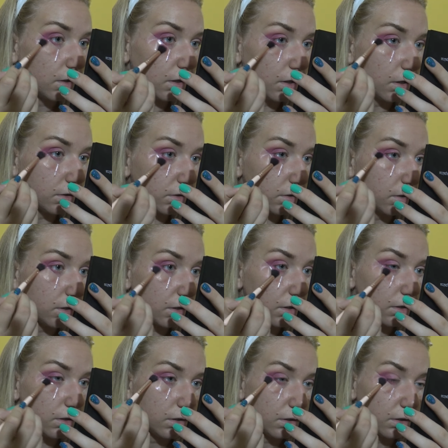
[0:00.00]

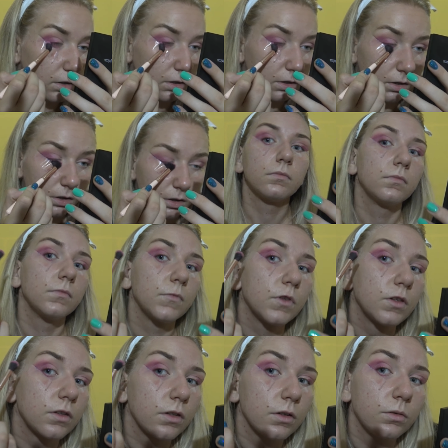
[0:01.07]
under. So